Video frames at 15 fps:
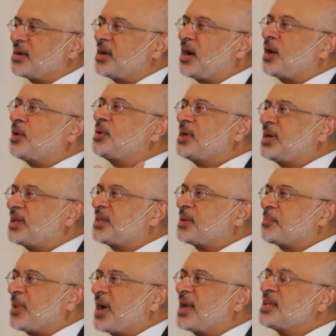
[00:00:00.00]
Now, how do you get
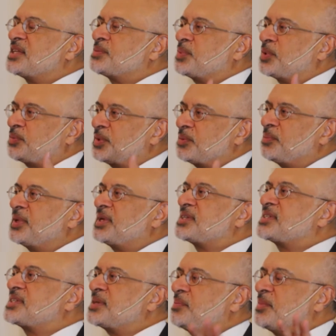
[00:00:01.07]
the balance between being
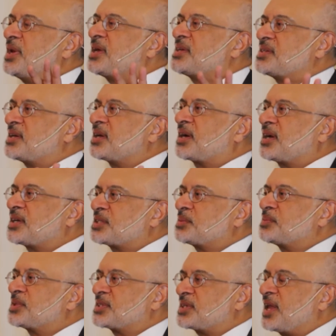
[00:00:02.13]
seamless in a
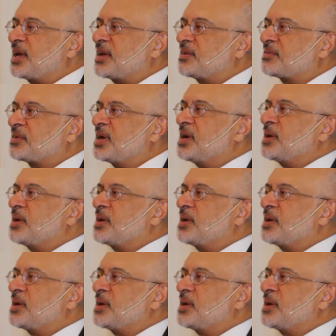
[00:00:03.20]
customer's life,